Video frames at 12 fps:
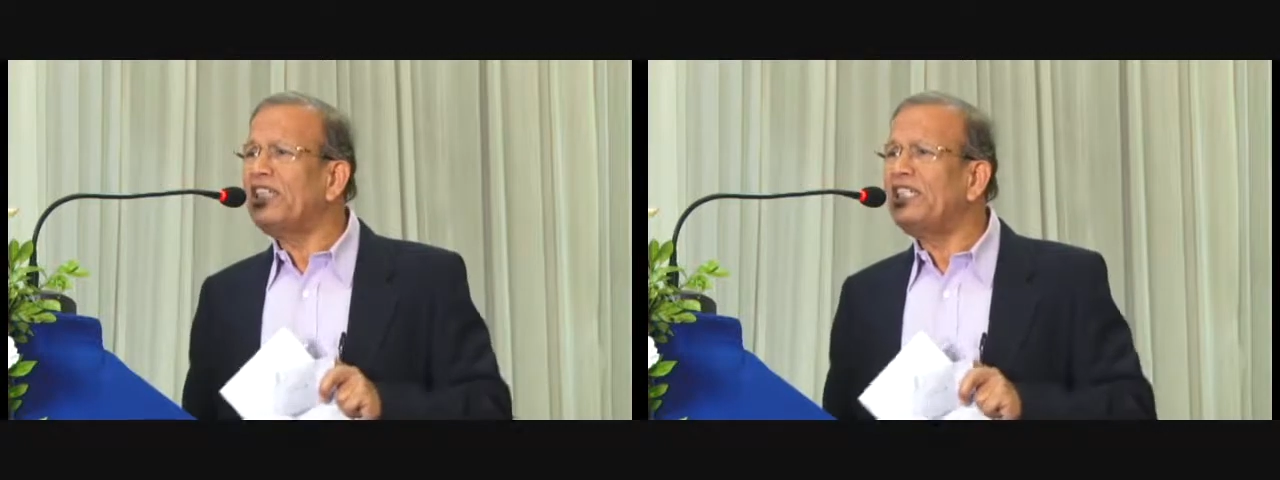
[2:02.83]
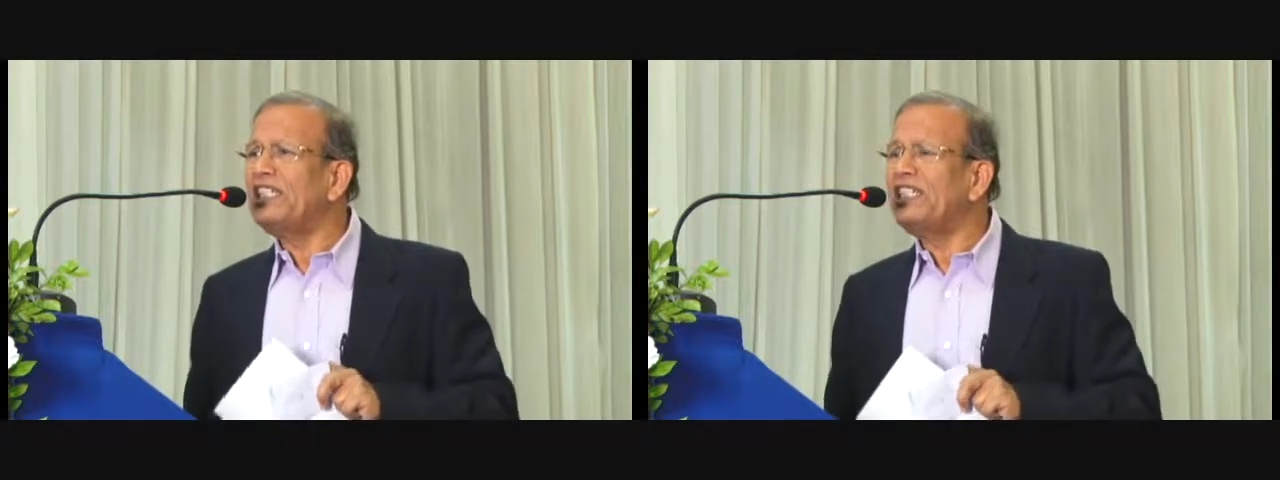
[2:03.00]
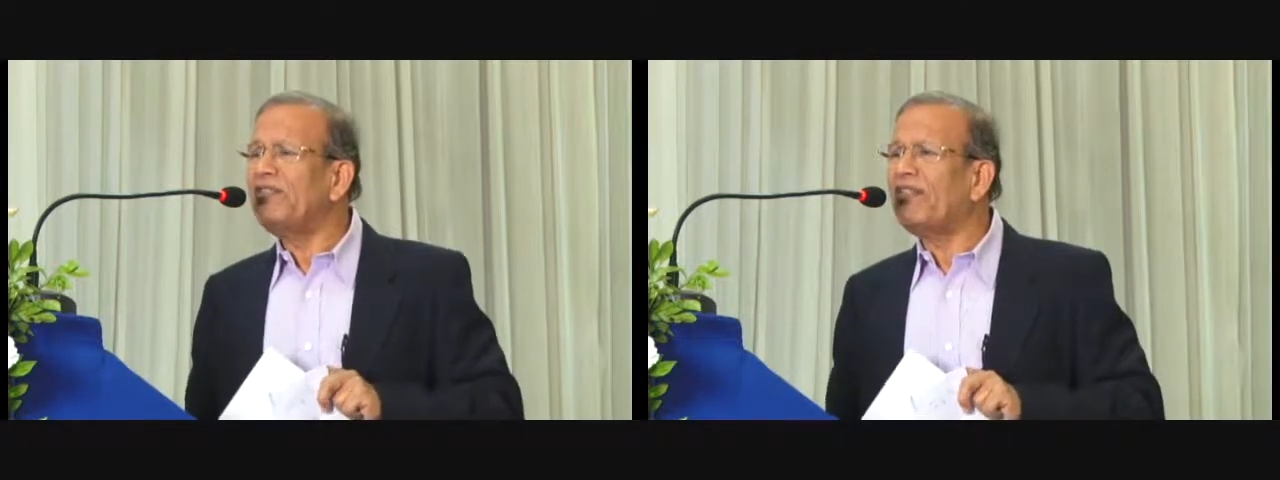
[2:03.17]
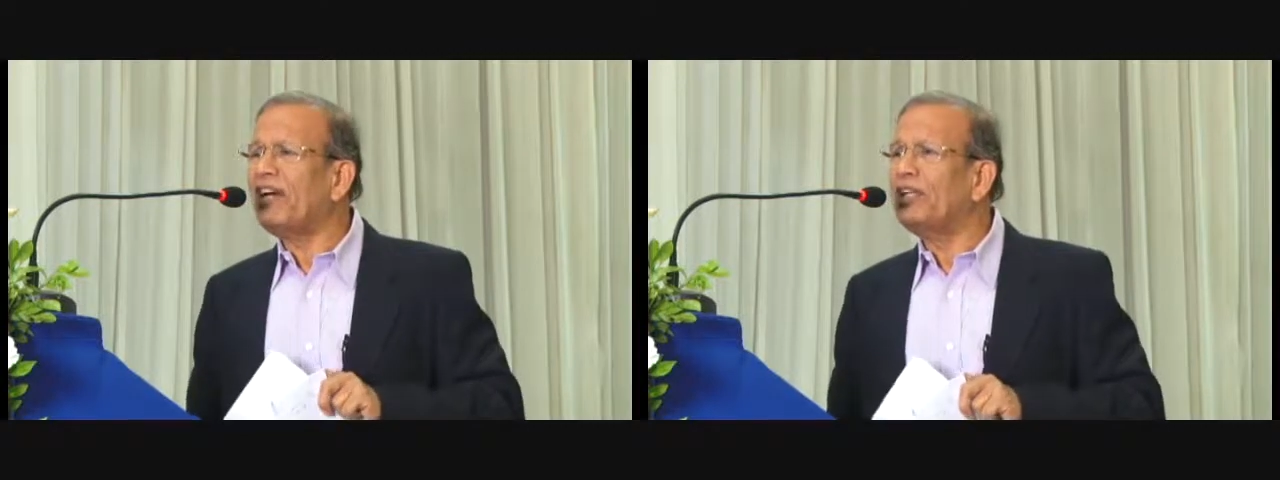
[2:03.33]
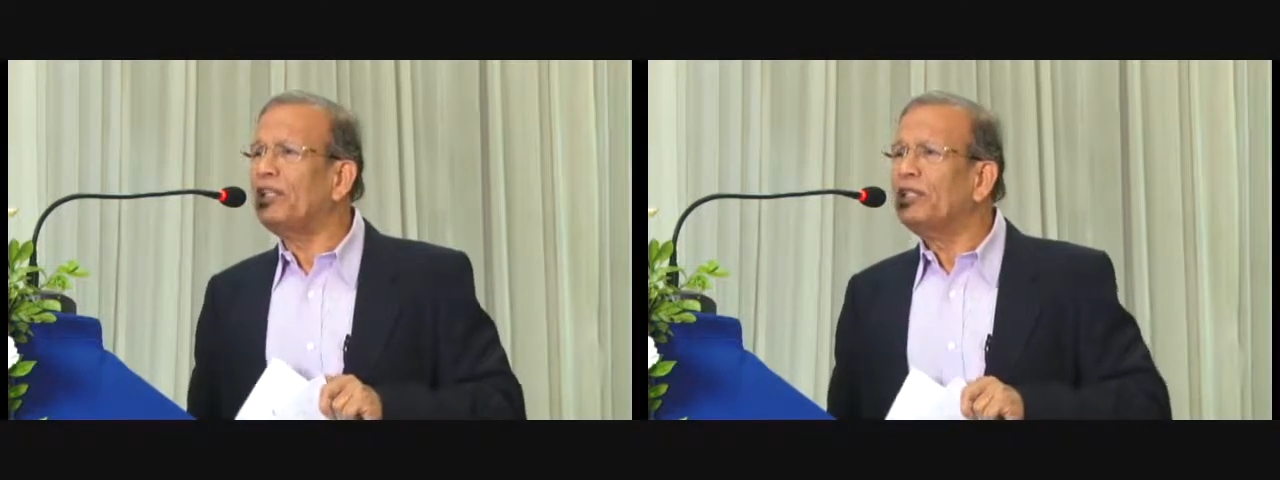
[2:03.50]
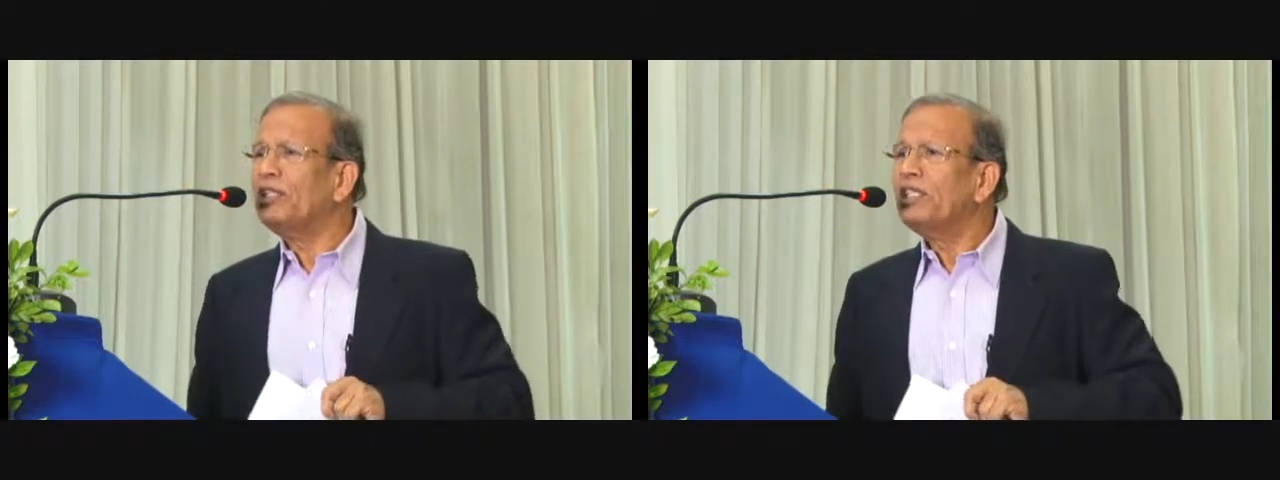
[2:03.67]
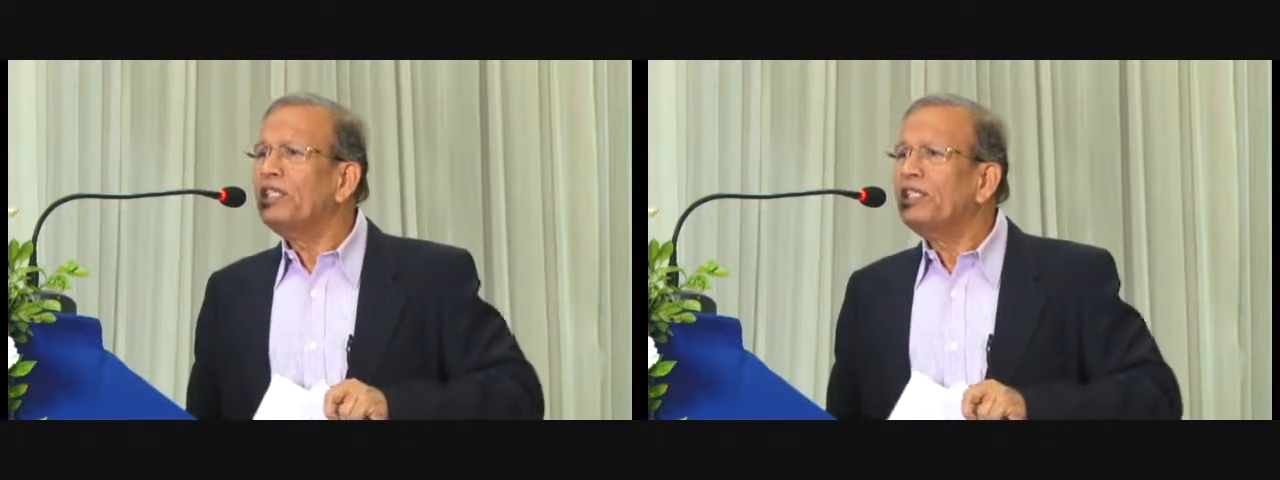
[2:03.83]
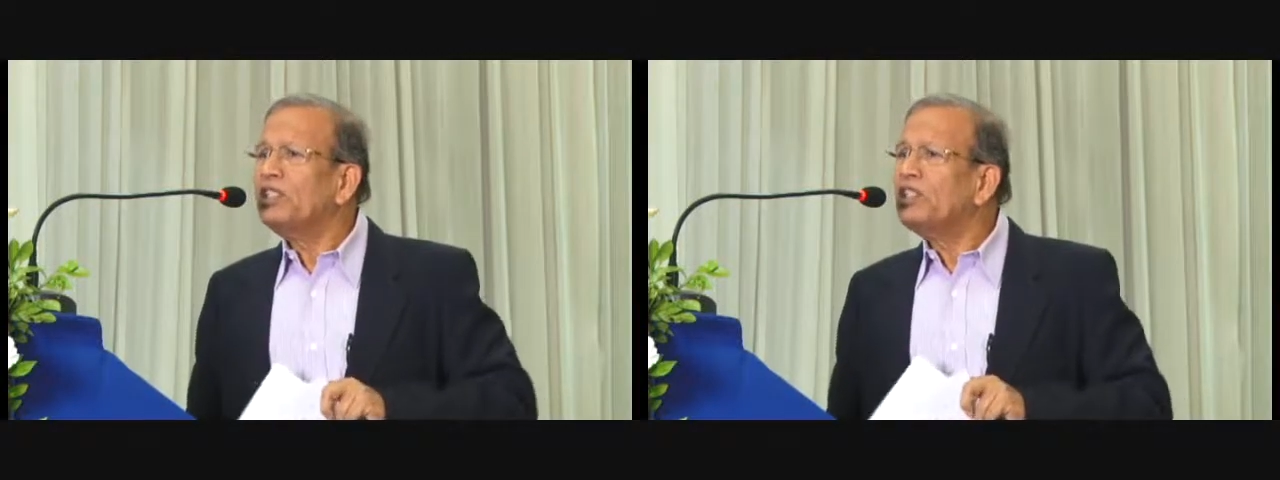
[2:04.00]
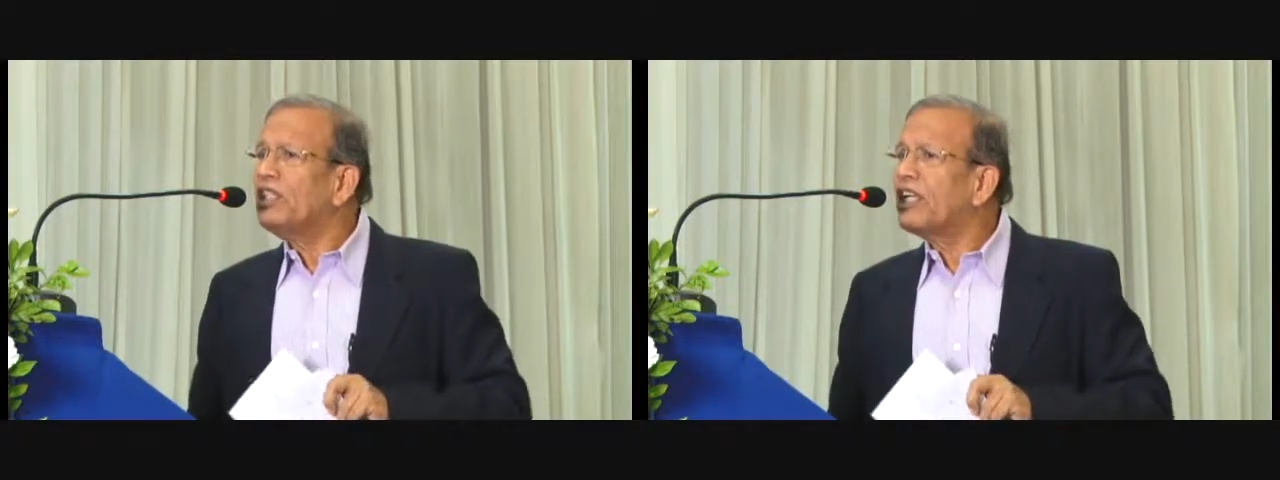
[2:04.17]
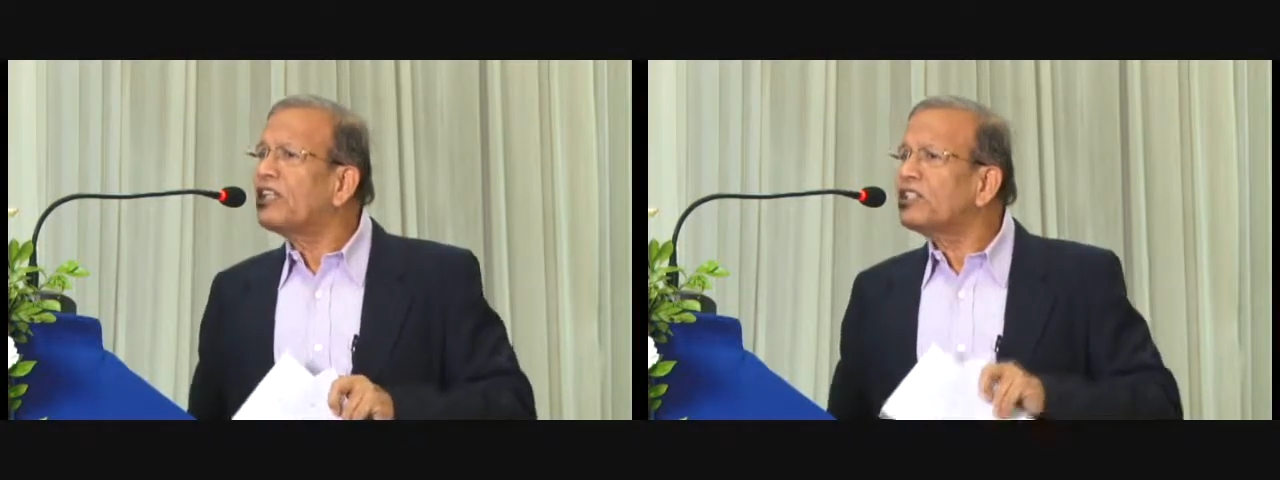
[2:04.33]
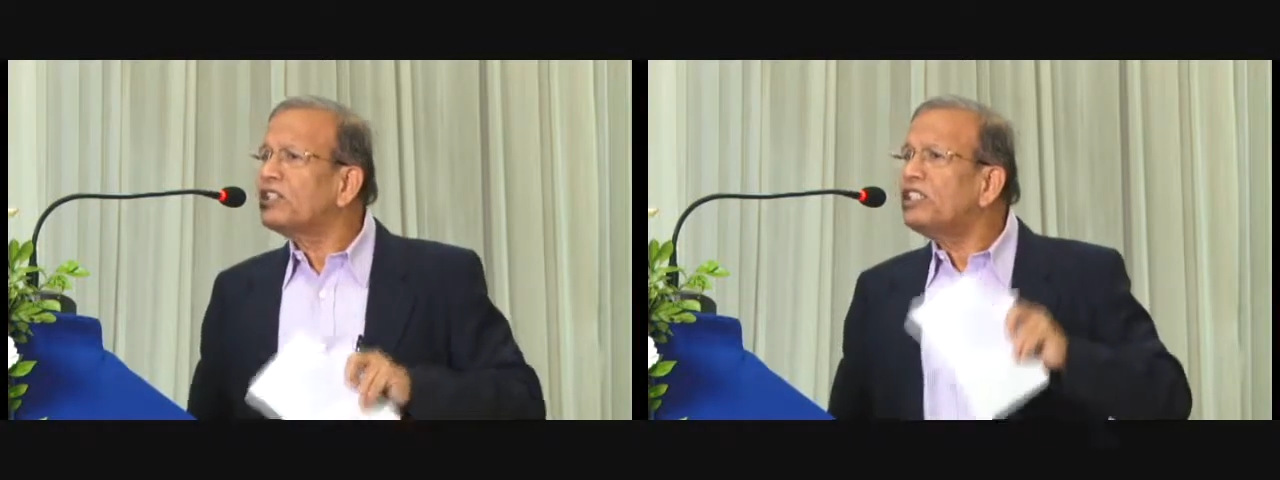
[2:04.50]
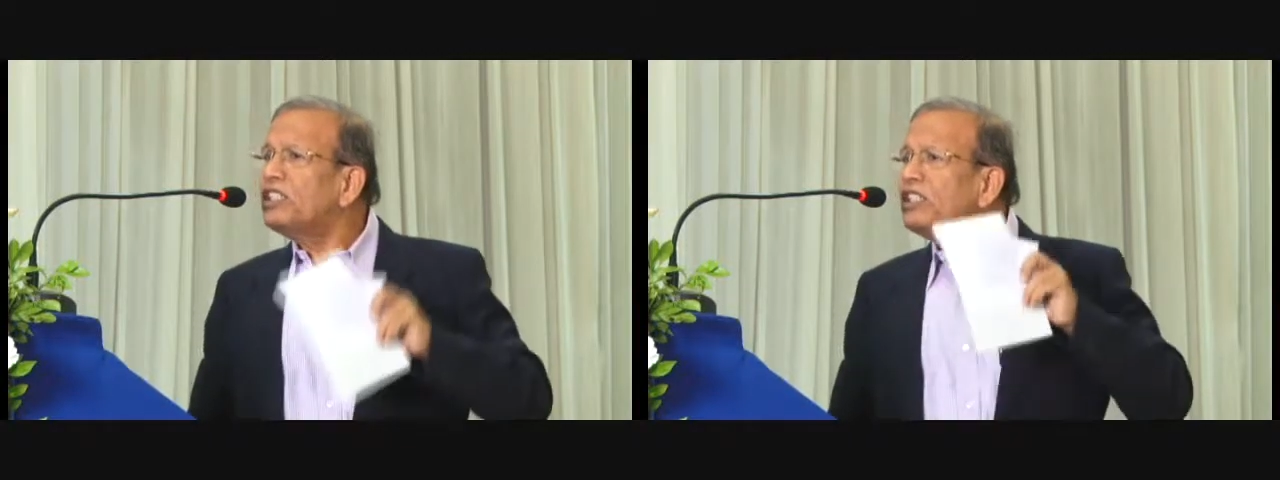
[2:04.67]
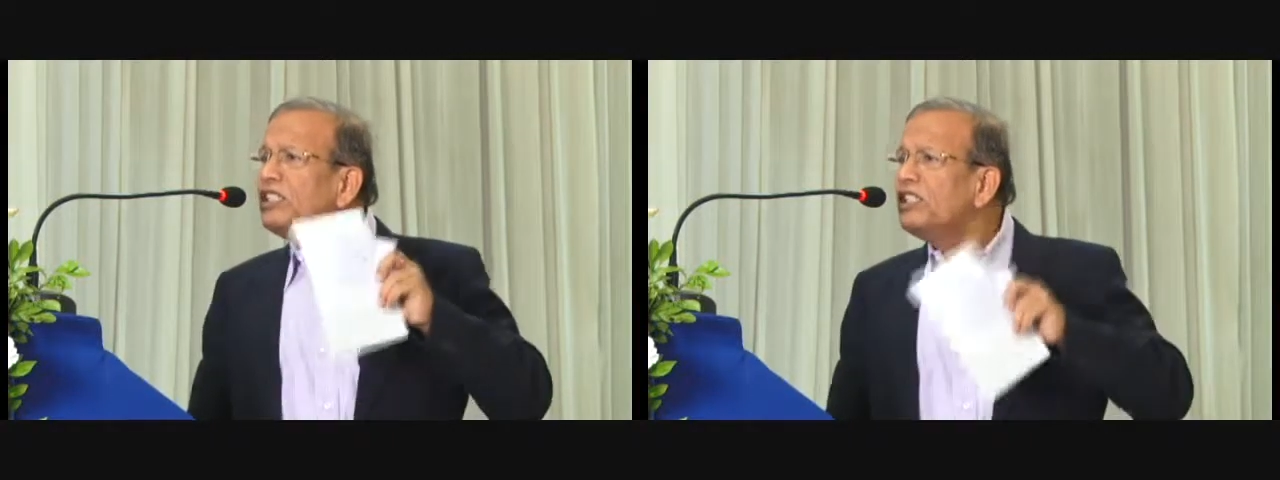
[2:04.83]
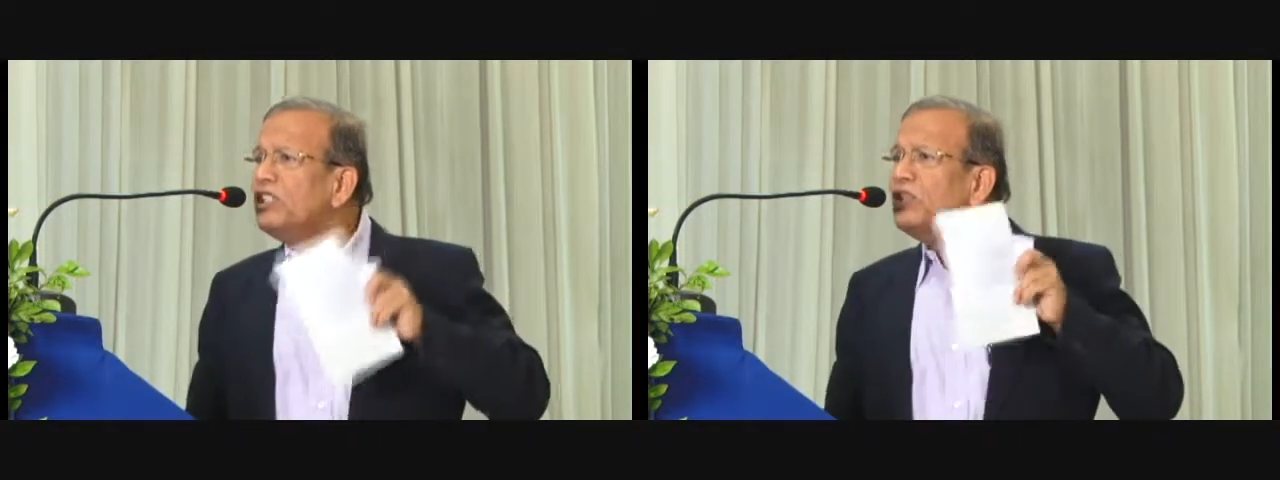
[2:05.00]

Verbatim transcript: identified there are certain